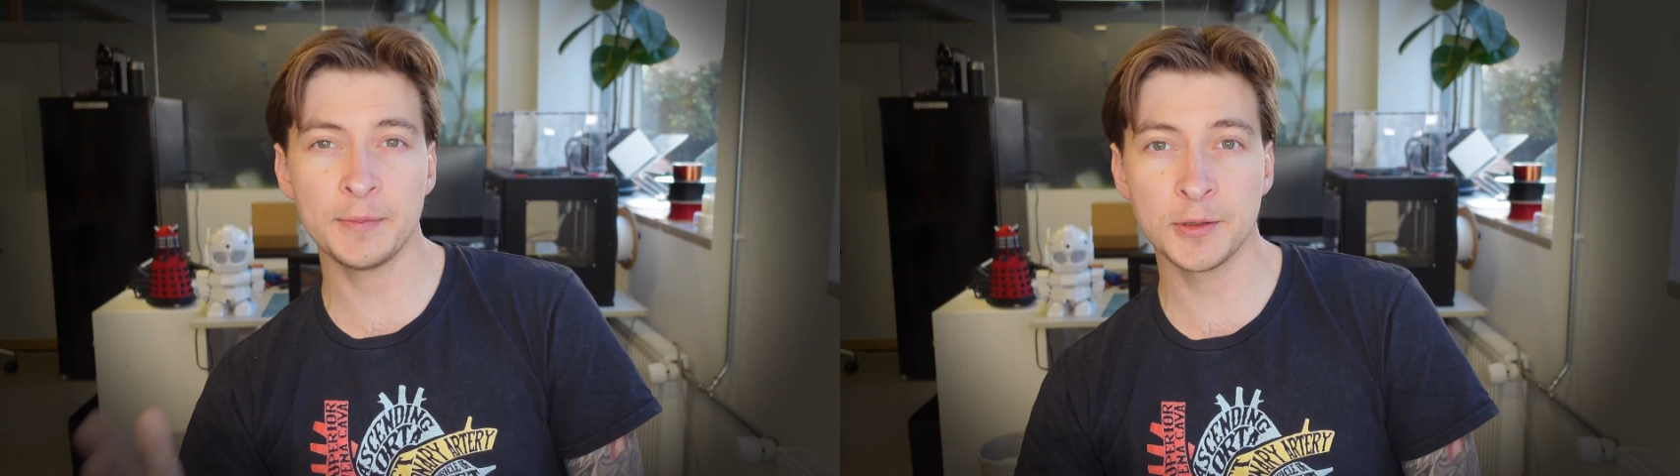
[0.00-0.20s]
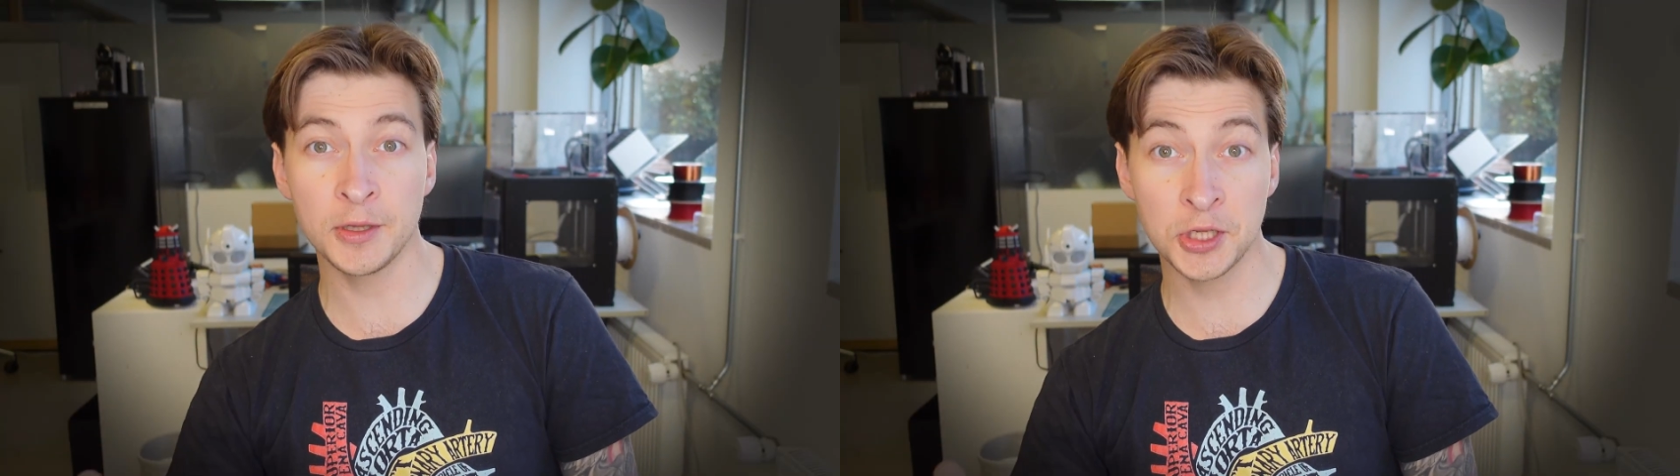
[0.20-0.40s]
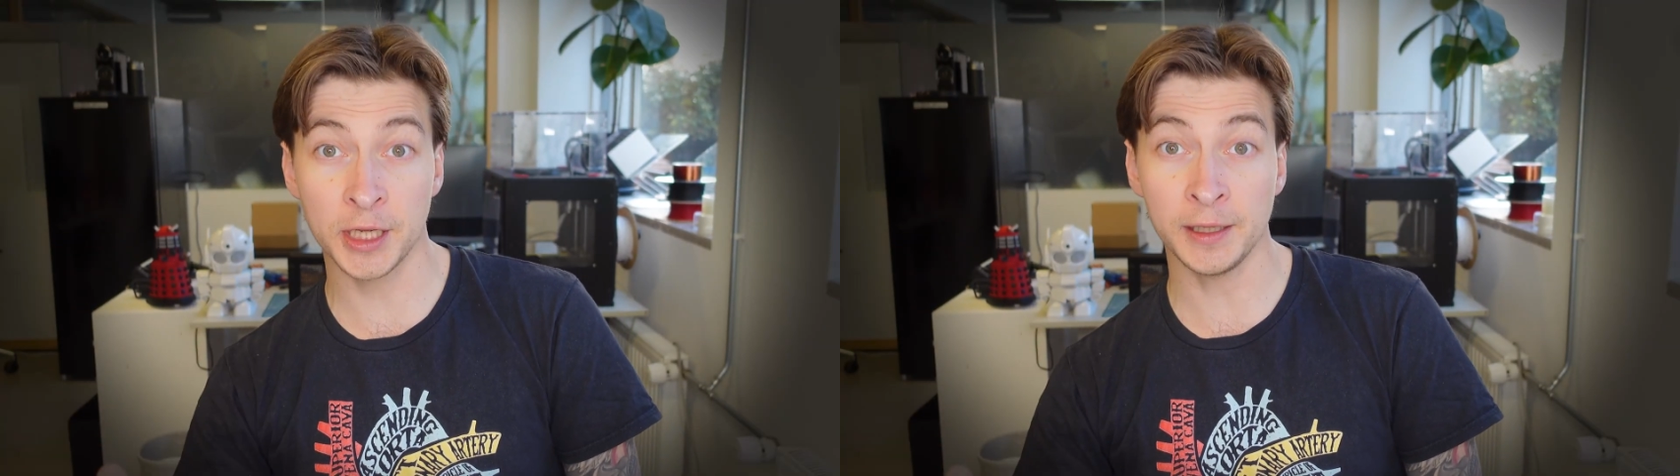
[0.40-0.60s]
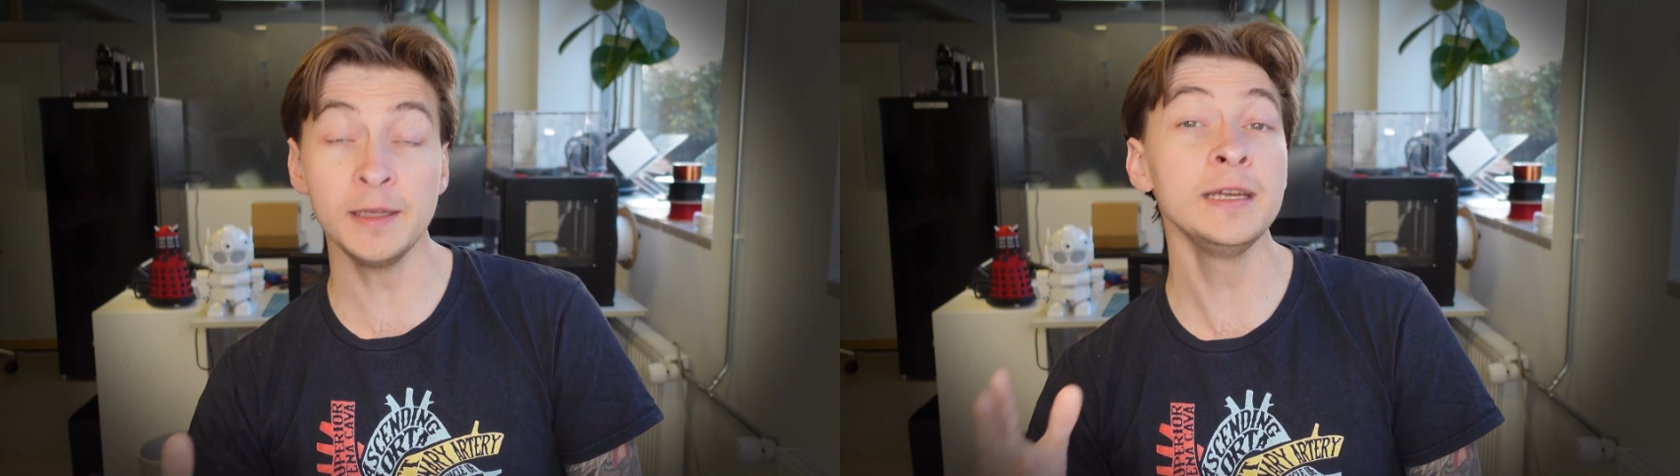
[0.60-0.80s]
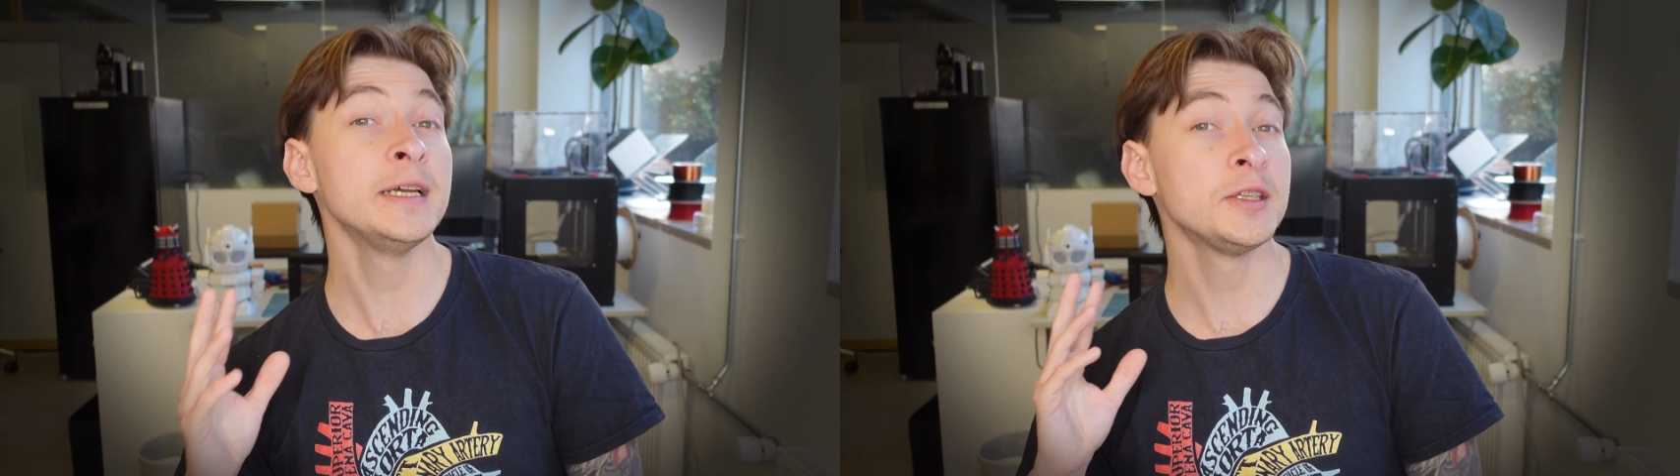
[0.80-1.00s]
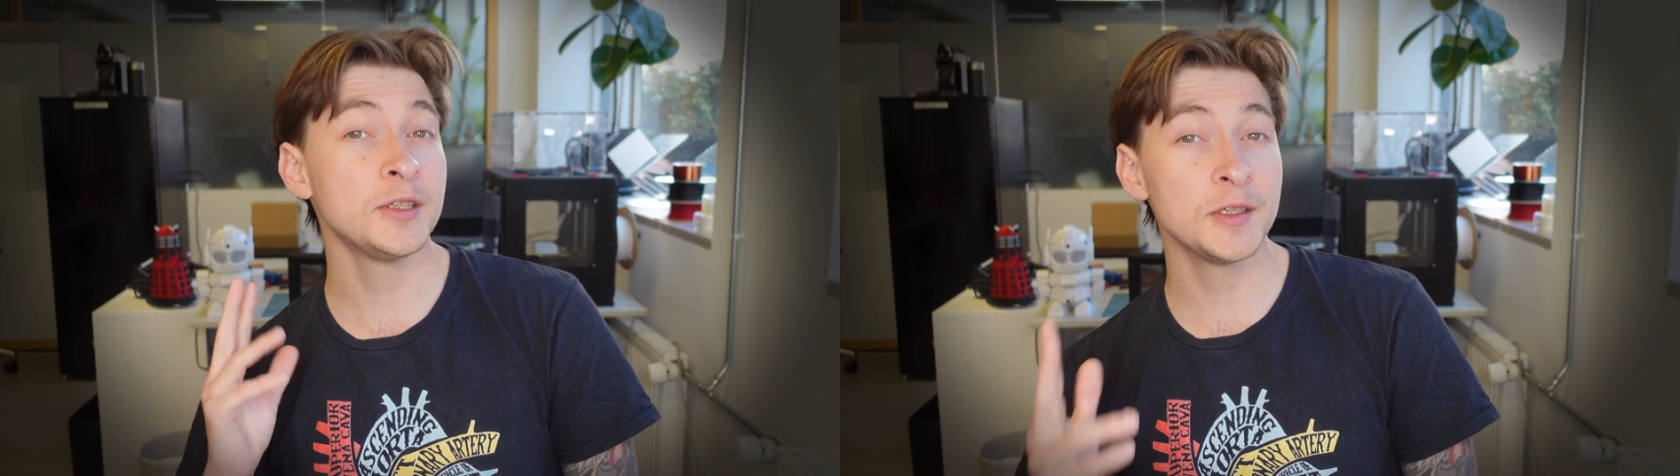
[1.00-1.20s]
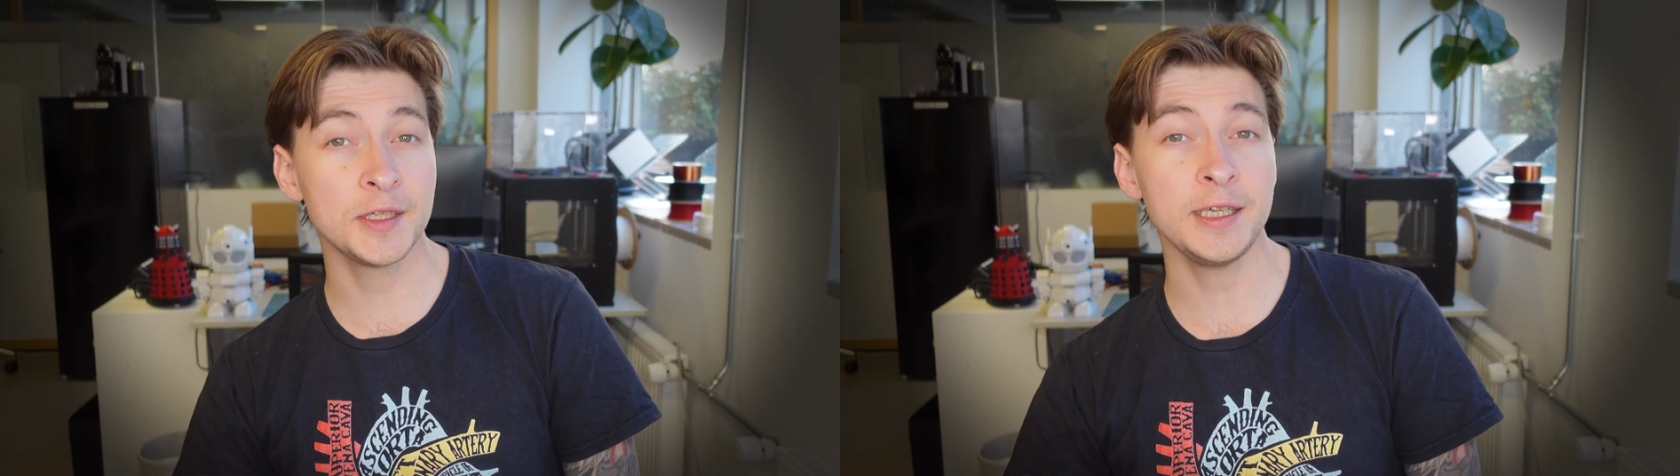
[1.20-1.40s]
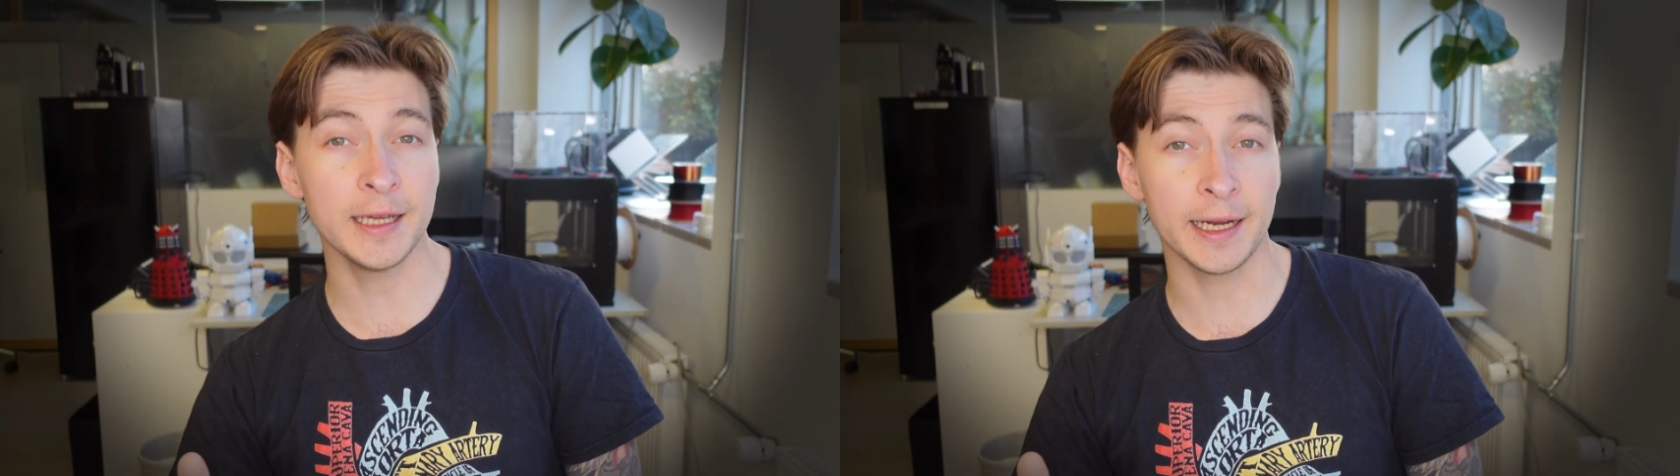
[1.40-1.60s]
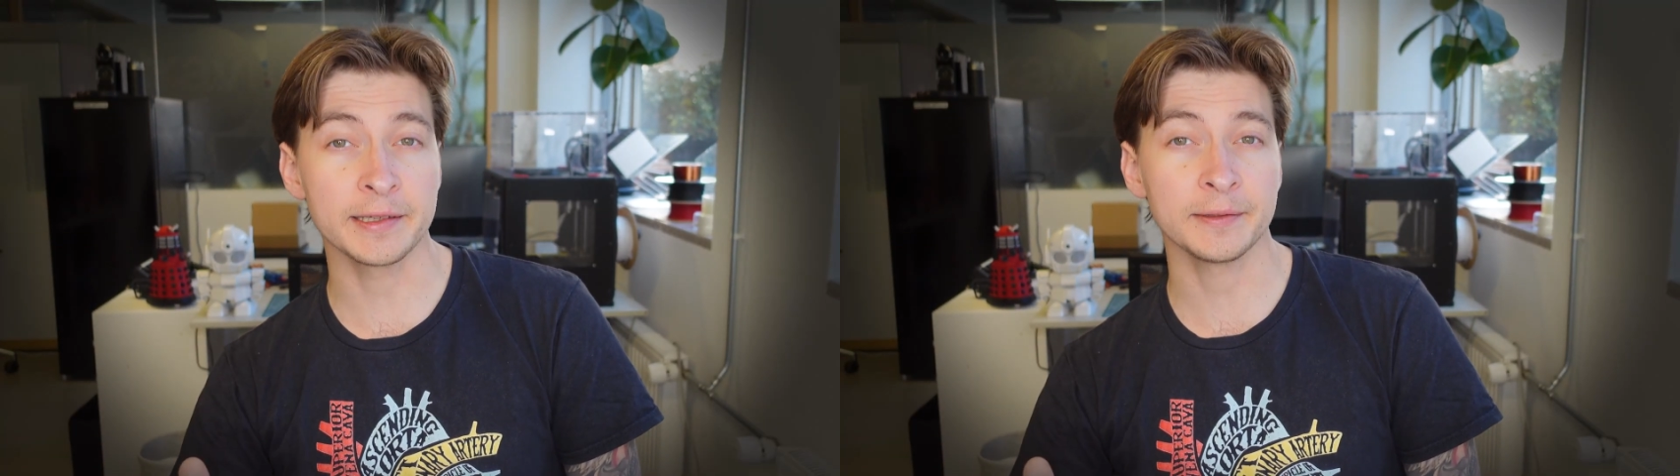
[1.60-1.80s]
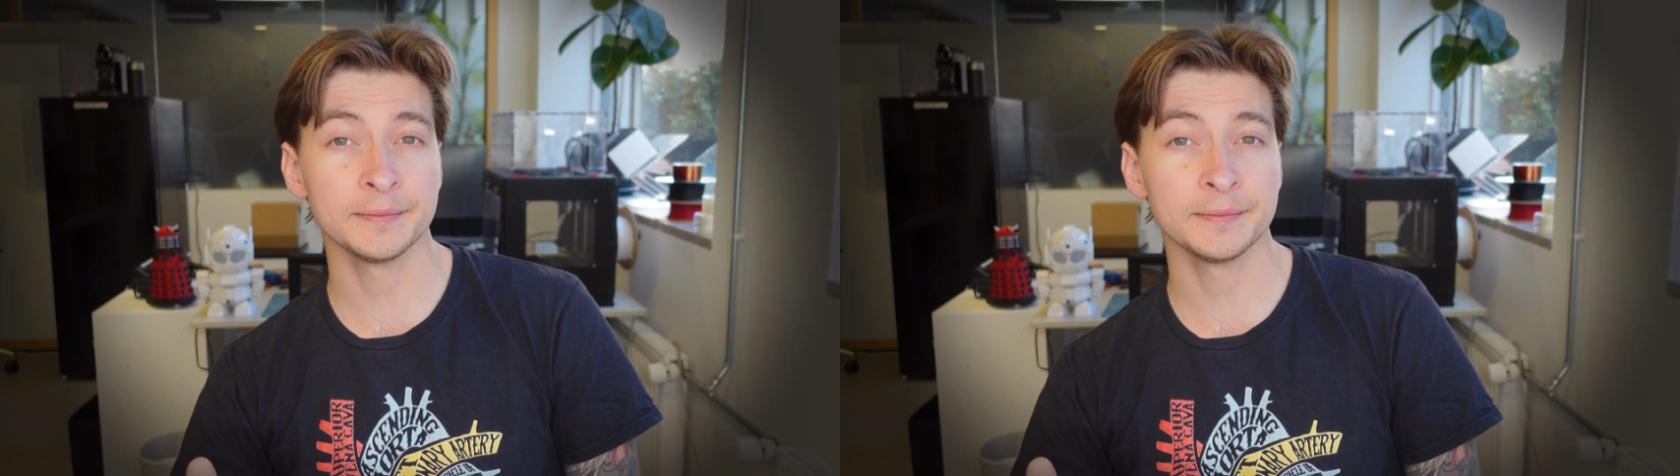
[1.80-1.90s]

to the channel to see that.